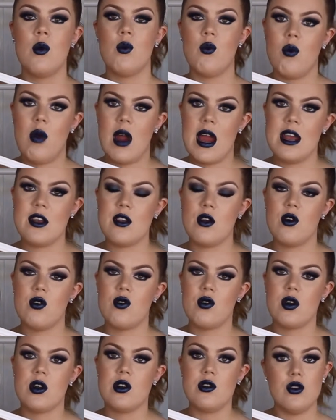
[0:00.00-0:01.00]
white
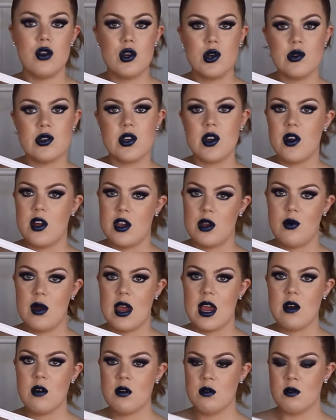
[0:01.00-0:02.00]
or nude
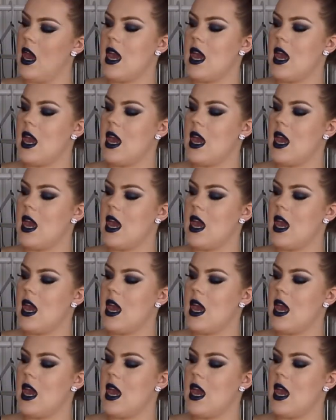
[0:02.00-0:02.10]
underwear.